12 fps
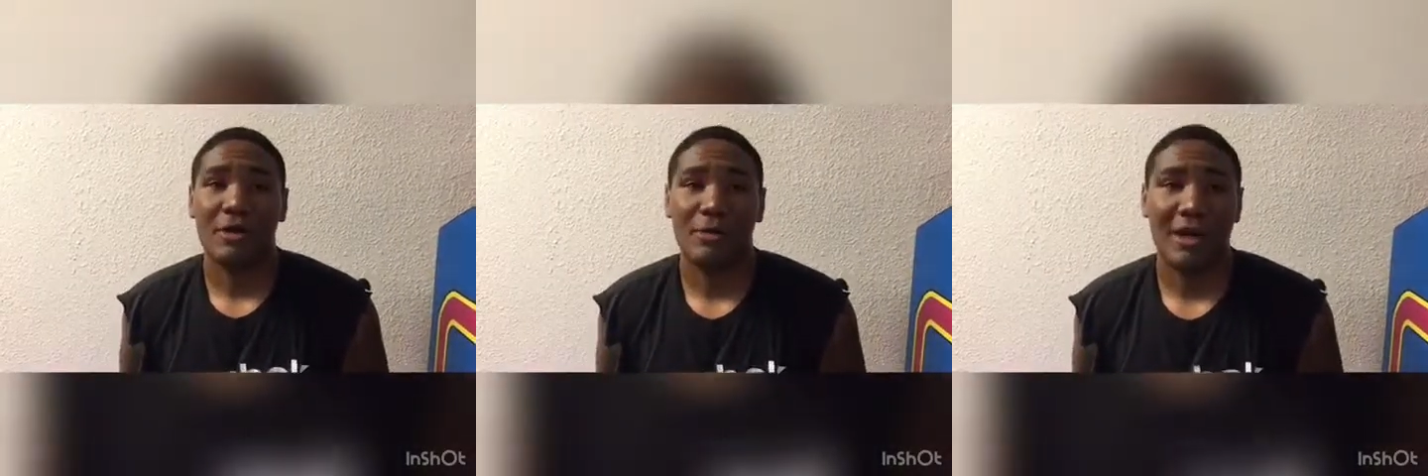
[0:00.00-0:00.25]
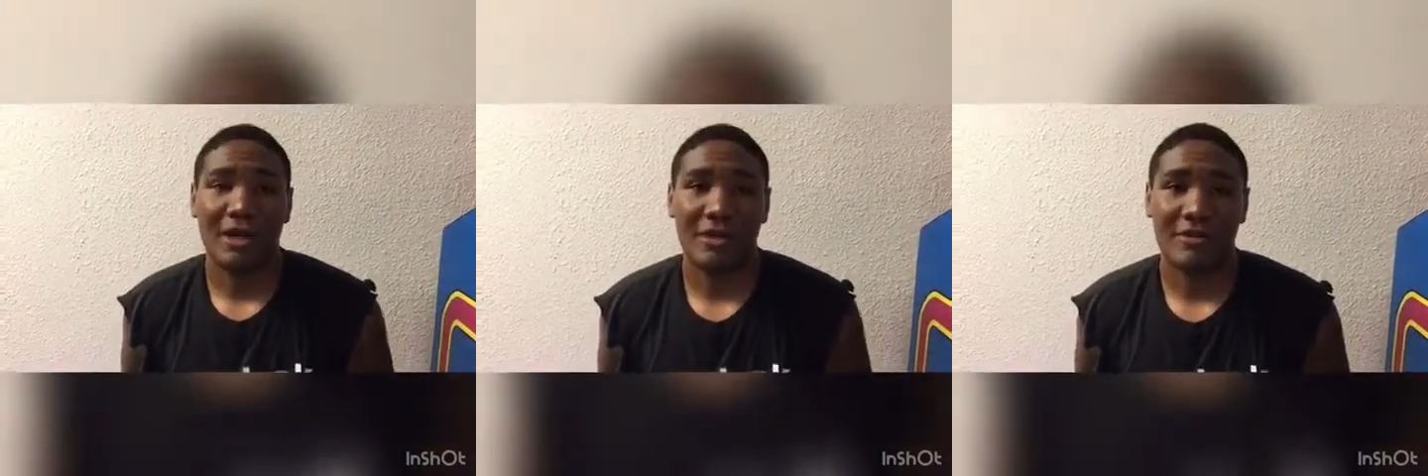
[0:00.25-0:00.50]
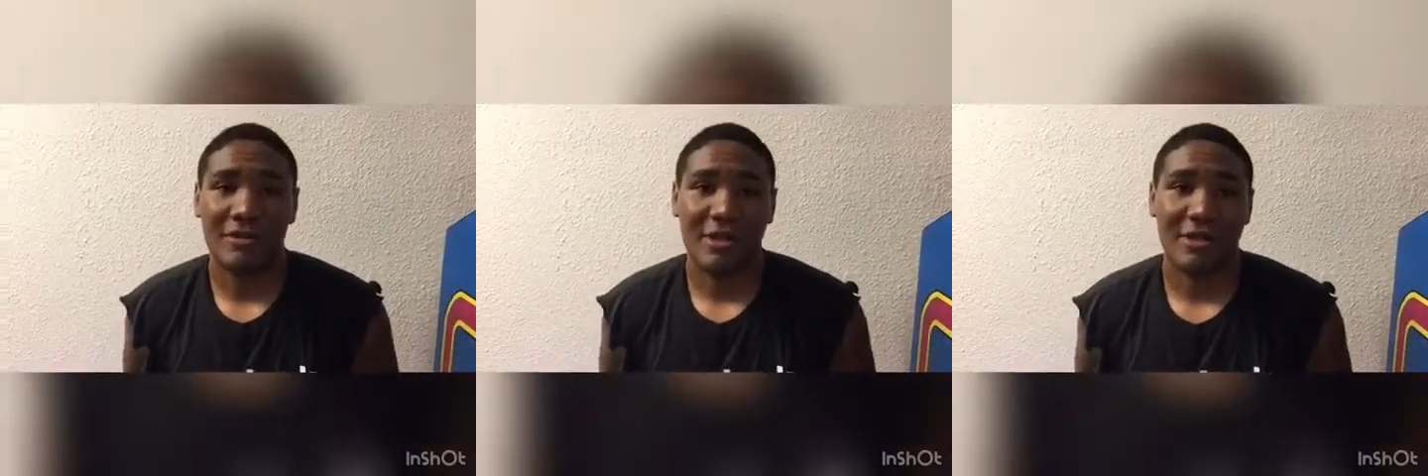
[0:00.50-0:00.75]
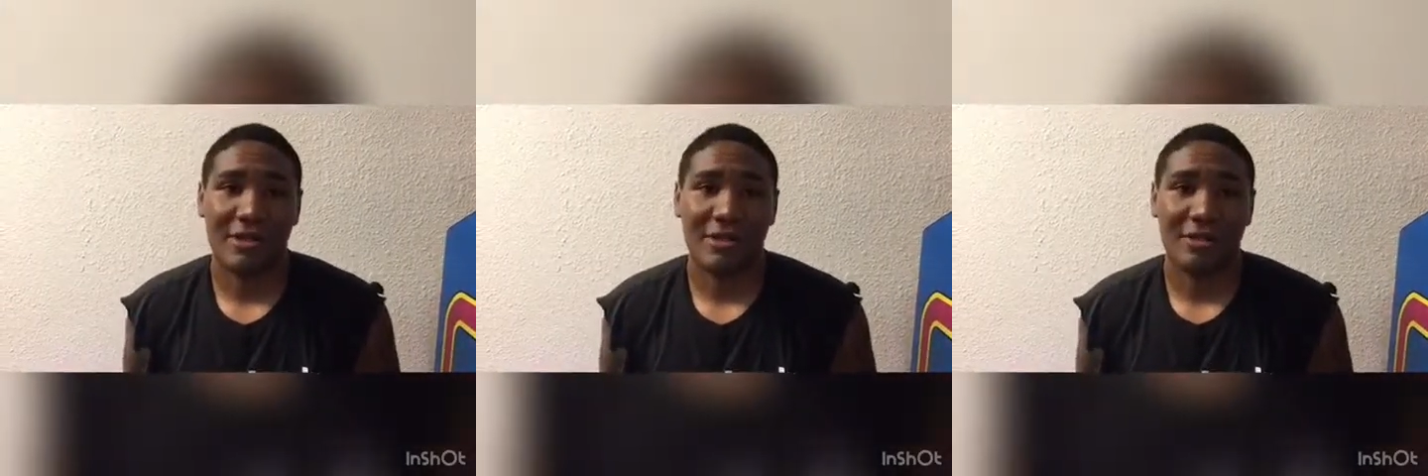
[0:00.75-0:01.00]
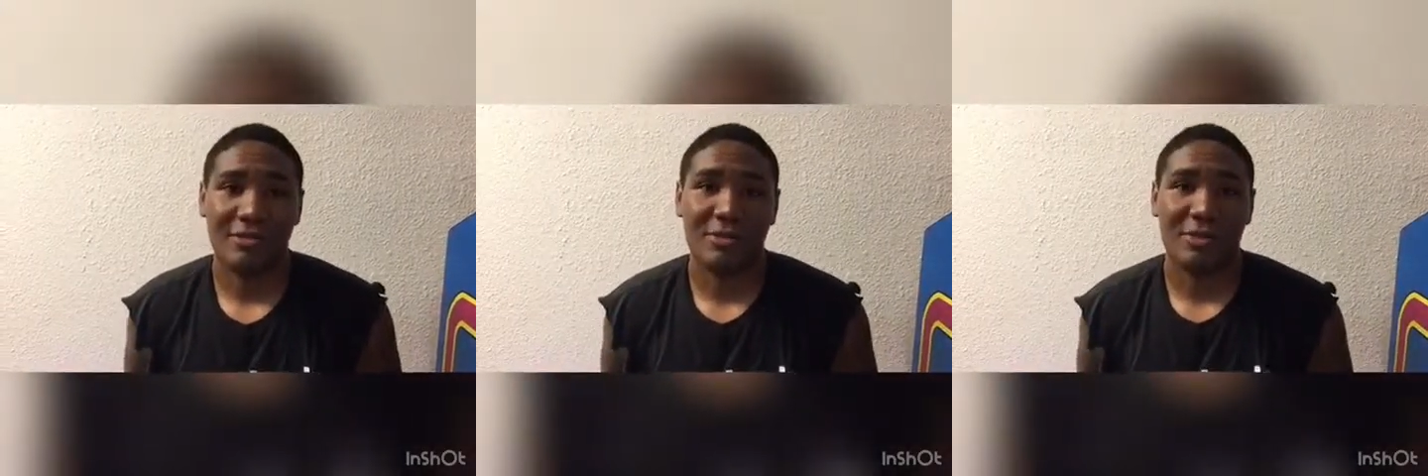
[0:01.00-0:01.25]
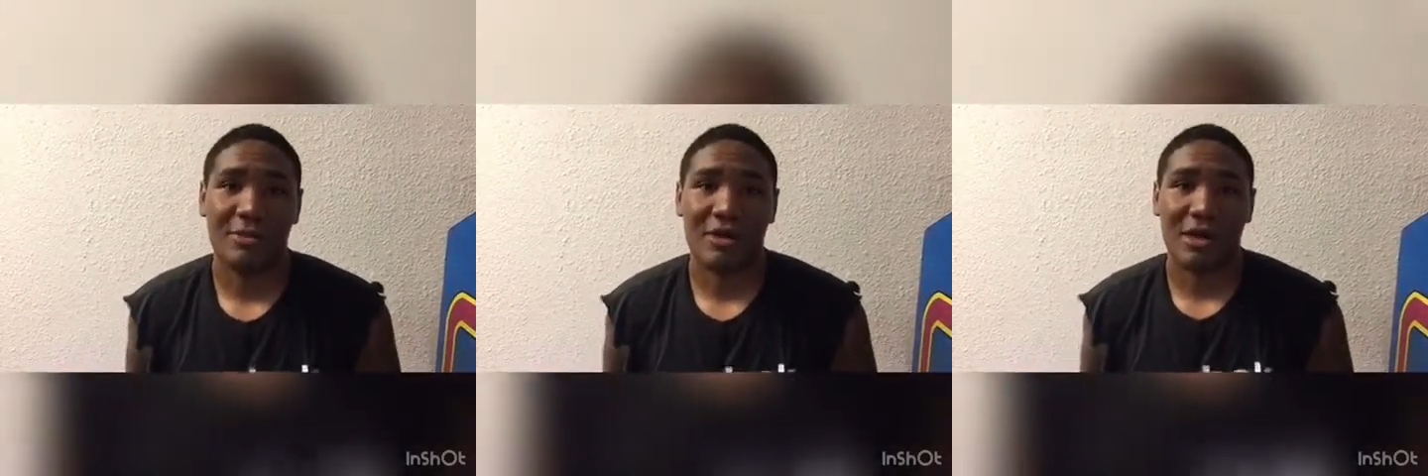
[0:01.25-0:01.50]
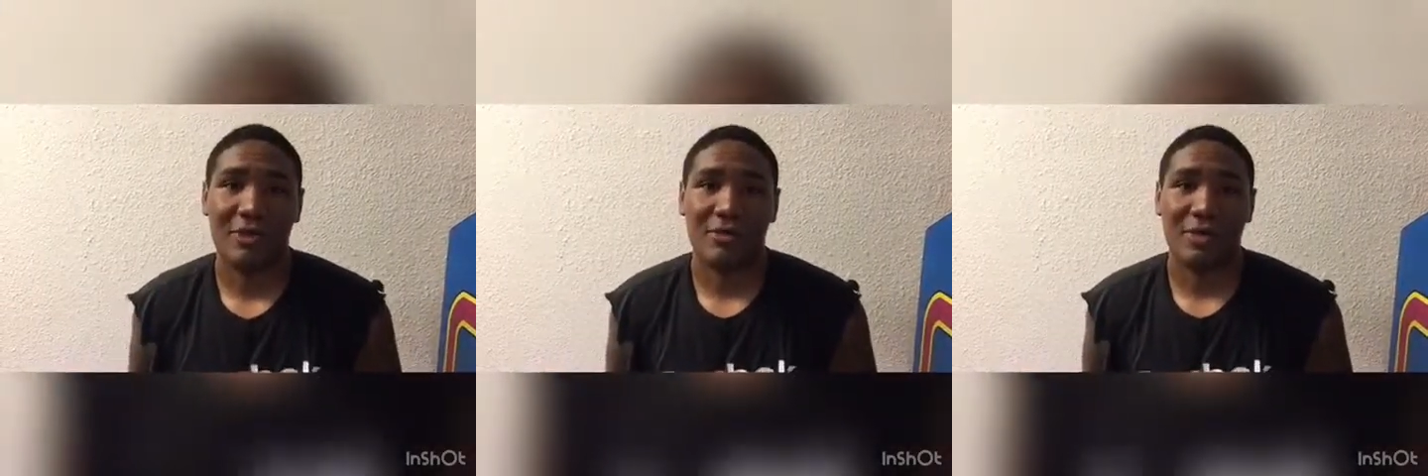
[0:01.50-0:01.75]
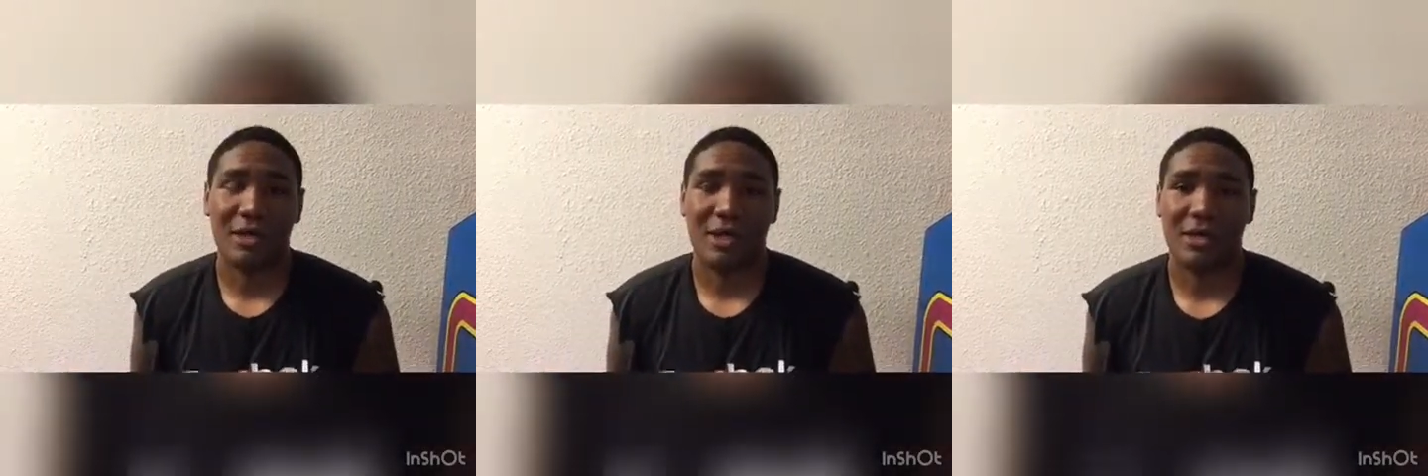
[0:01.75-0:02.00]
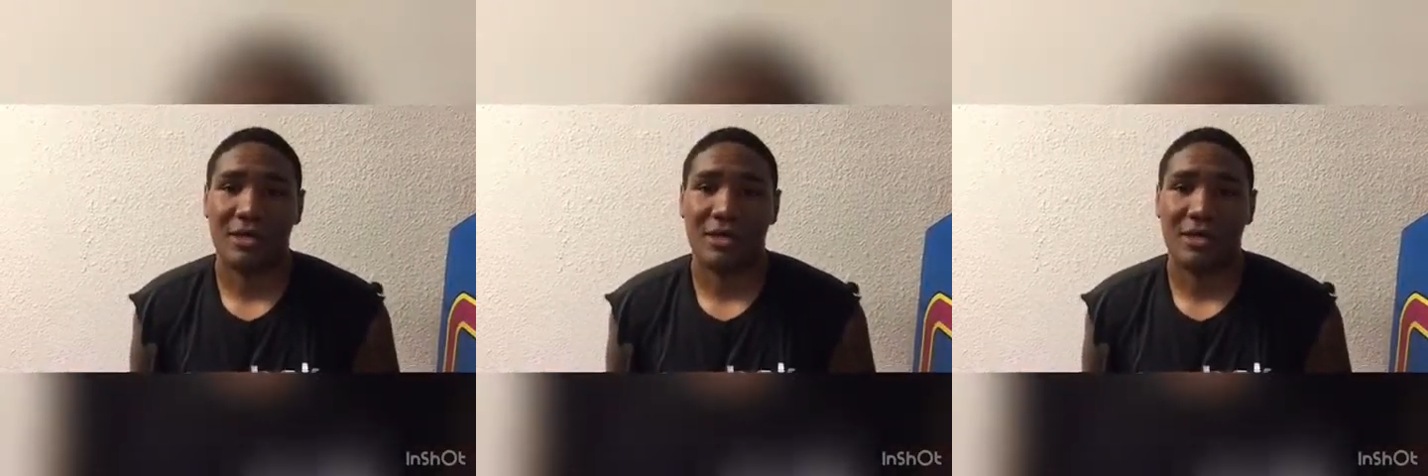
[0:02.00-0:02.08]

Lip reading: nobody a fight. That's what people gotta realize.